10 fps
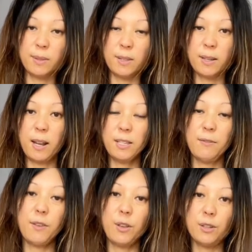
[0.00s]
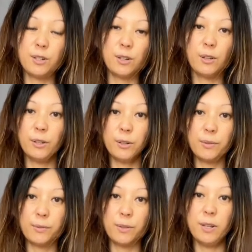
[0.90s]
classification
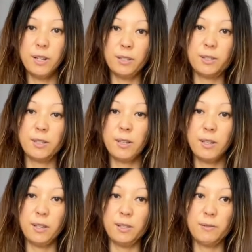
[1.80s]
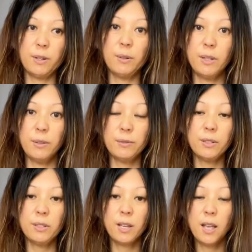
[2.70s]
of the lists is very
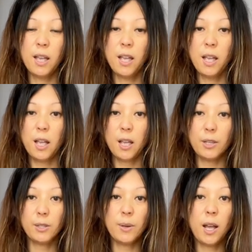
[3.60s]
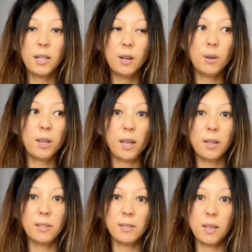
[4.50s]
different. So I had a look
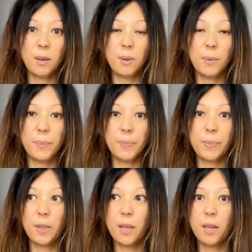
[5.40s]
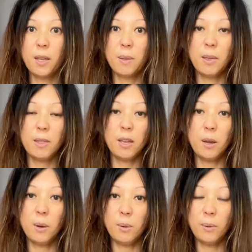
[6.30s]
at they
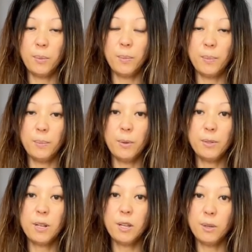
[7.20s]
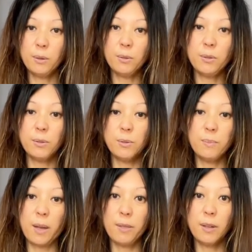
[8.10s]
mostly use two
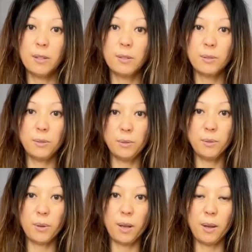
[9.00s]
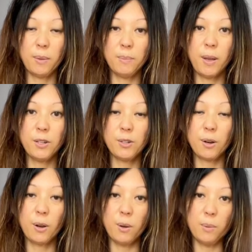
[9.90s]
methods to measure
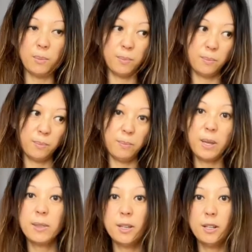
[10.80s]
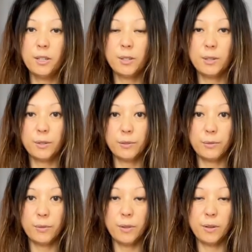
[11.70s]
or make the list of
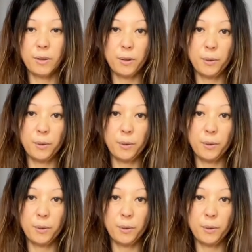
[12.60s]
the